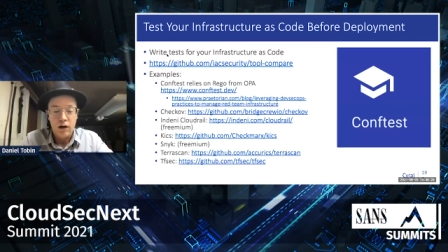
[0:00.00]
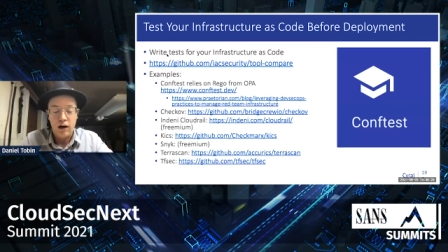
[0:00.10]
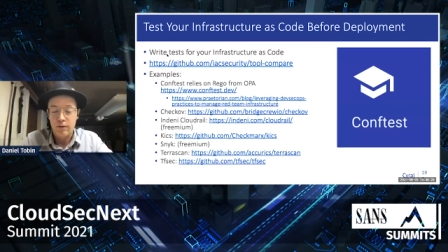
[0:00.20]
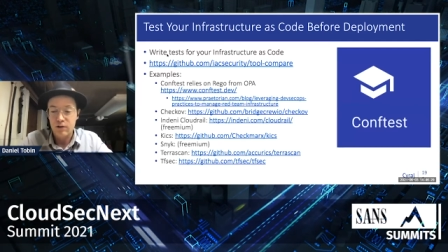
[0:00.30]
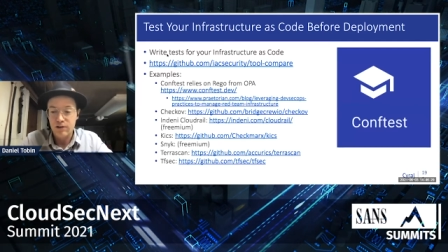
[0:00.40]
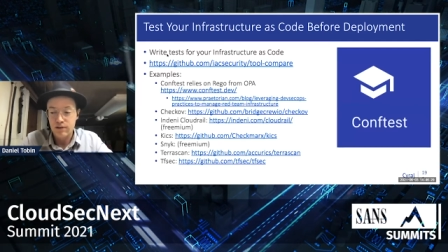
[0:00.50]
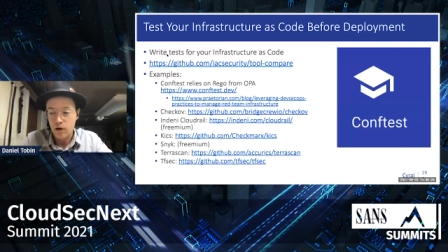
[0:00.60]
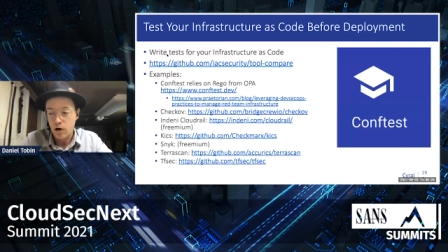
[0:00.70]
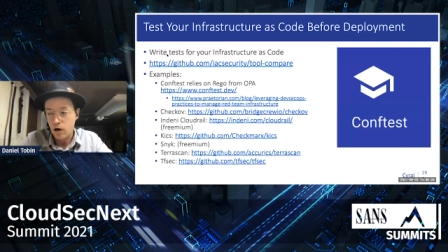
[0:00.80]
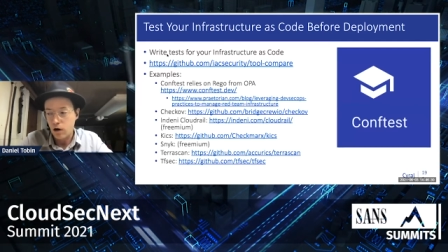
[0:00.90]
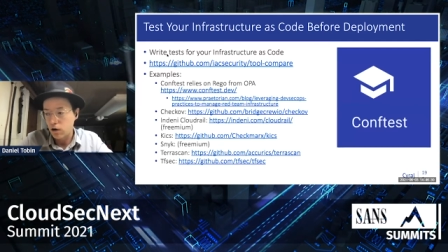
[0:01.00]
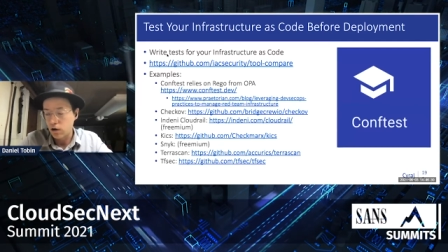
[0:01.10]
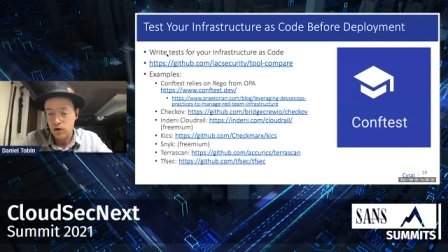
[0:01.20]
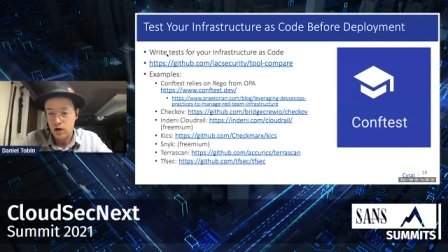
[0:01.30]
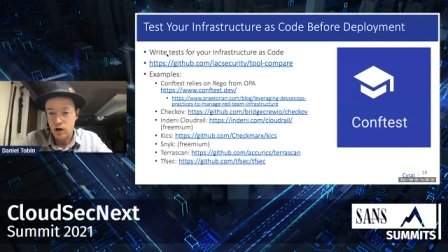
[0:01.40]
Um, this is
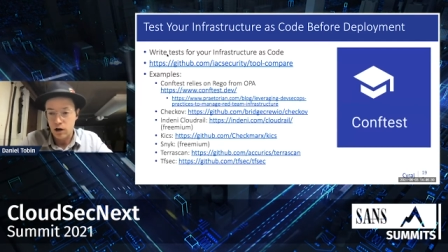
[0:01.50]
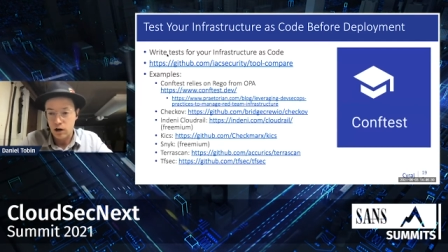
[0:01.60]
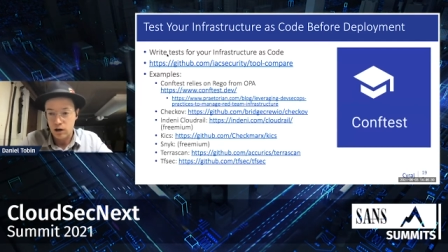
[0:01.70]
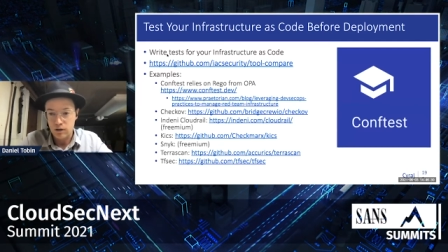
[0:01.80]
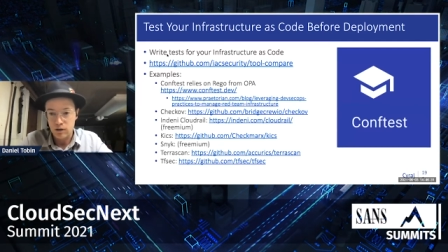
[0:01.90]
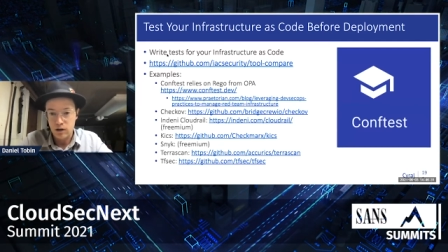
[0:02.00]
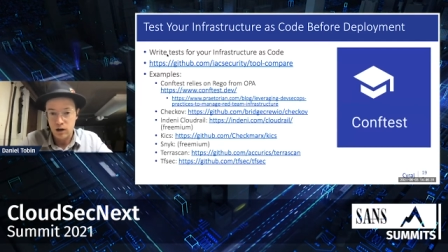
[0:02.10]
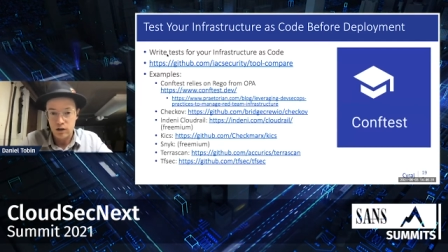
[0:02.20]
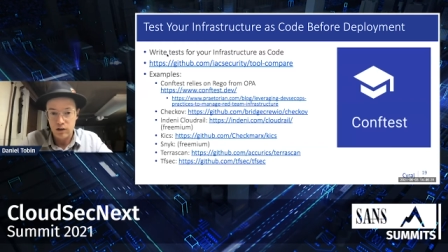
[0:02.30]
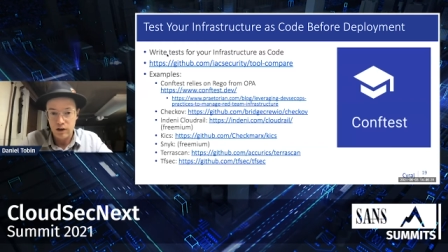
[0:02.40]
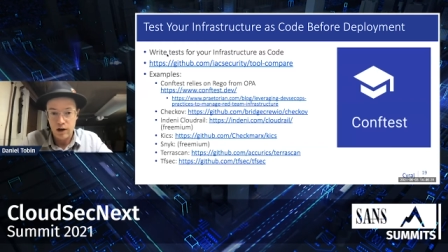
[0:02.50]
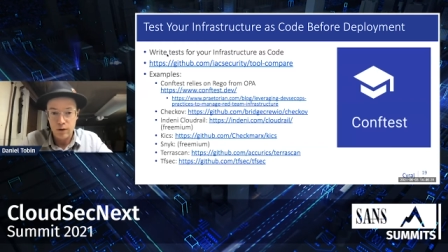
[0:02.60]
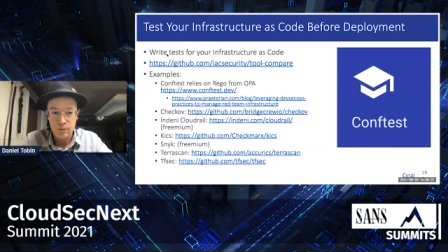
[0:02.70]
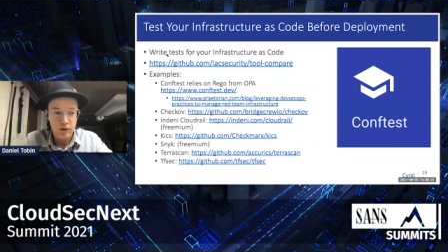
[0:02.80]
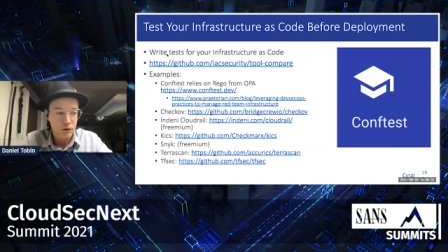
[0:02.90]
all on, on
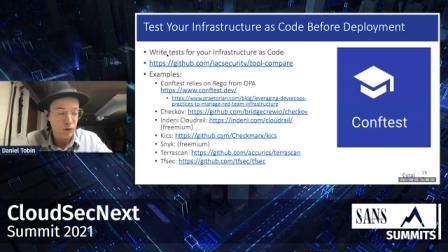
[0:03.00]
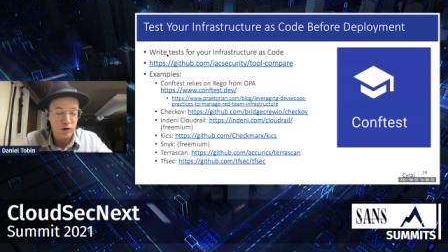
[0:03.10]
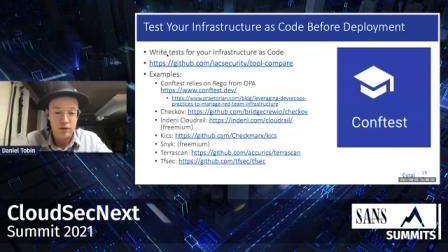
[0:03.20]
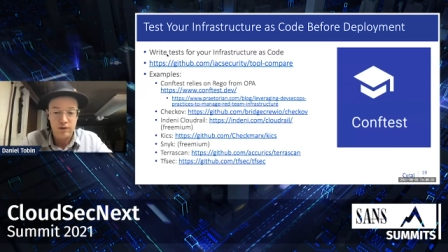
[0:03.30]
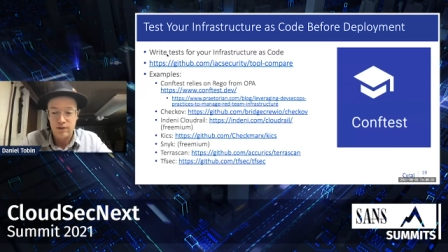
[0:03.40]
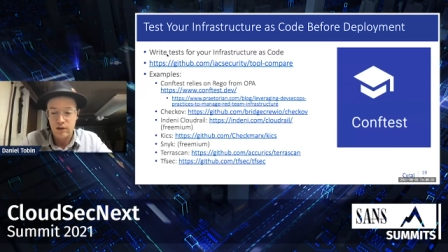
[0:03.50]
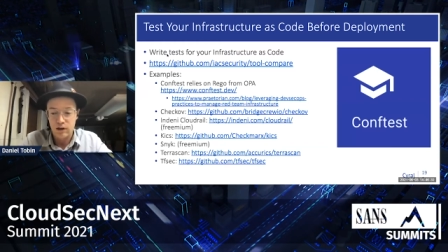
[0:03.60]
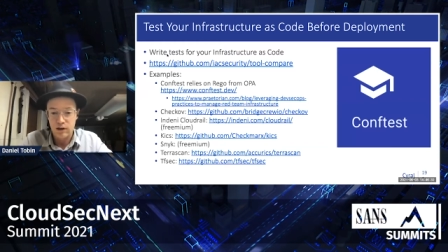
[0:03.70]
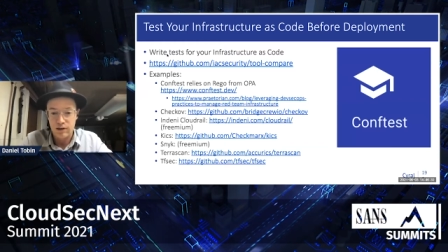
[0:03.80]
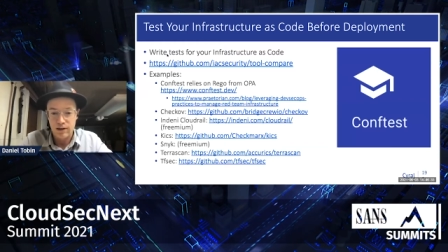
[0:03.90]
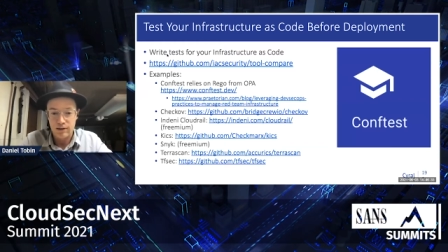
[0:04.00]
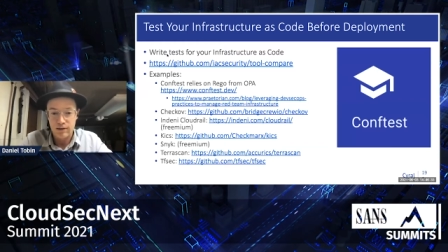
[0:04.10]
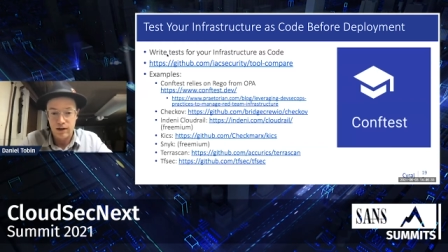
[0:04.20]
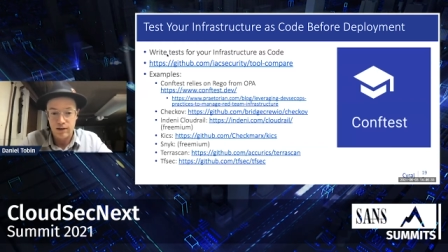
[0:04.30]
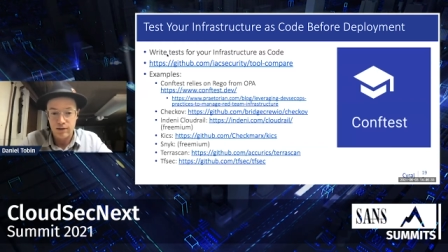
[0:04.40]
GitHub, so you can see the
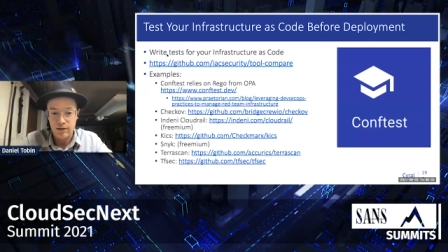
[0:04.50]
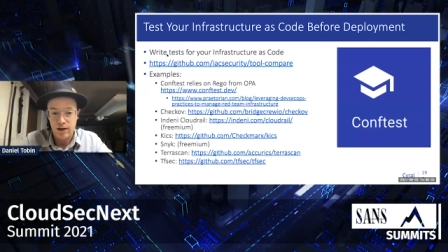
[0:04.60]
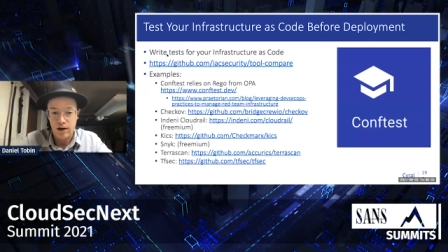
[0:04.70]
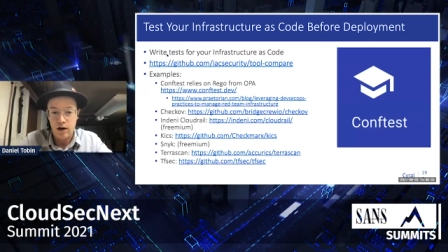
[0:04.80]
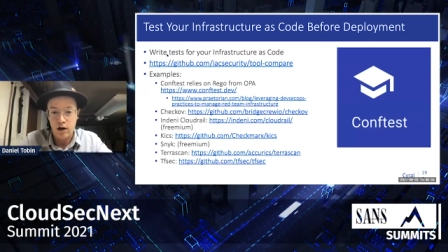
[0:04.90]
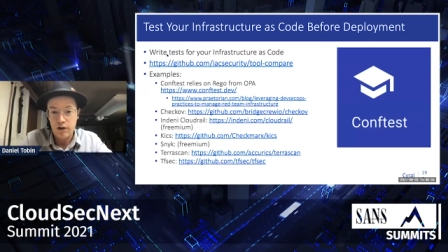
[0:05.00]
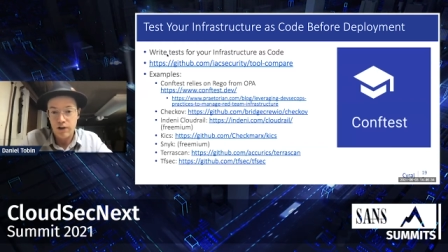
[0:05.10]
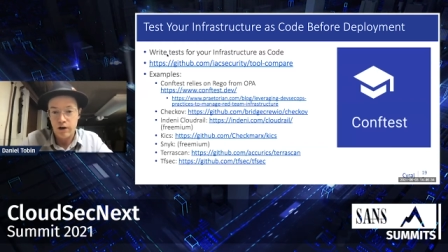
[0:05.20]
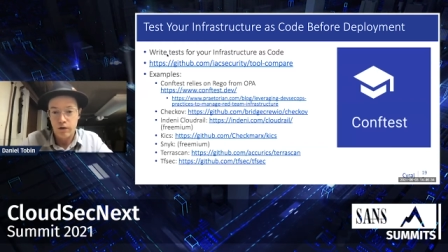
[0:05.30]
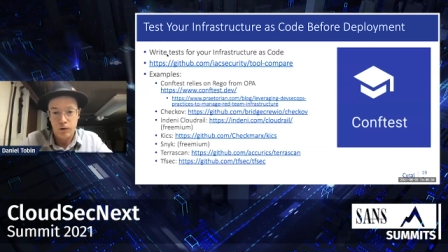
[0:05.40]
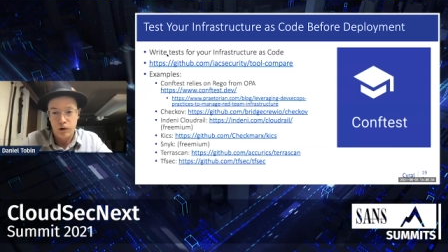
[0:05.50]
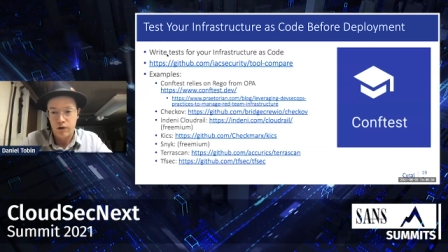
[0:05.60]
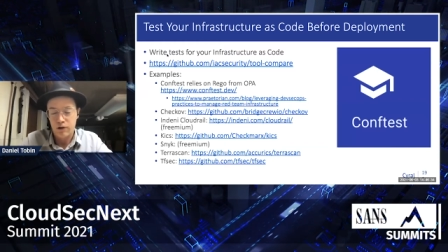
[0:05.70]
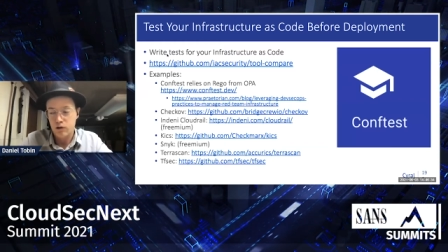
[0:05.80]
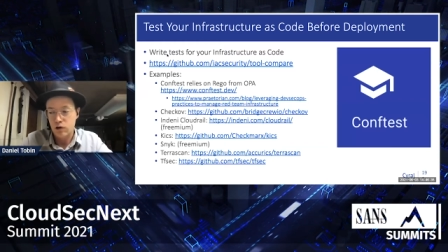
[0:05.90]
test cases that are there. You can
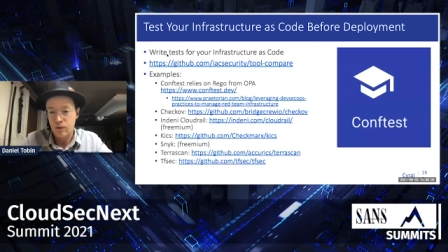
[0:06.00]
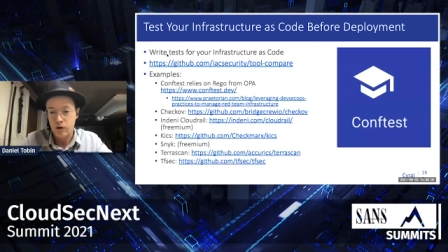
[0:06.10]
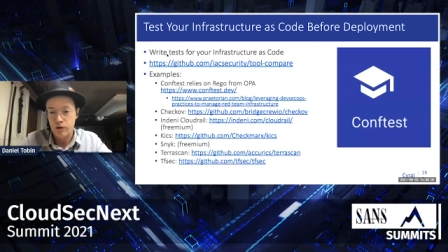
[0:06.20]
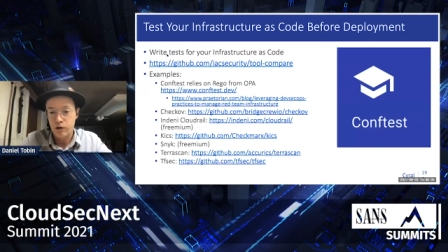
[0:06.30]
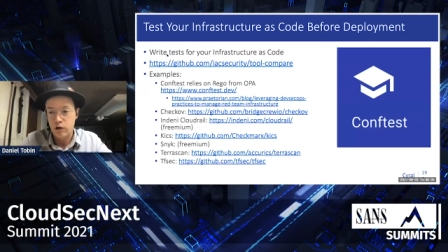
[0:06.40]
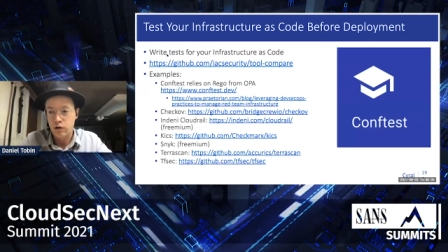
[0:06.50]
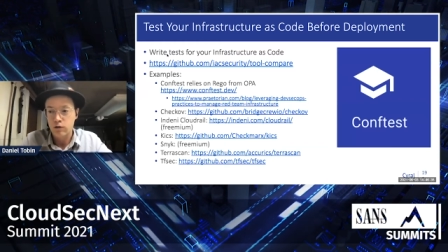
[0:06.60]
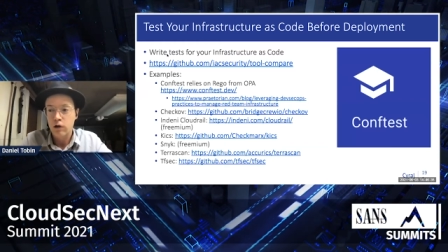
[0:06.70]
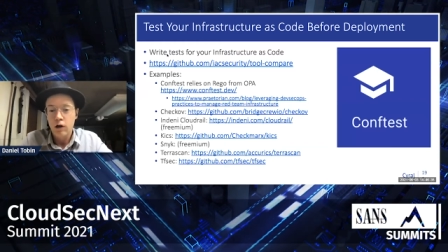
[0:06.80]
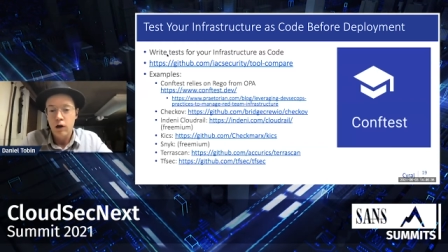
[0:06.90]
contribute your own.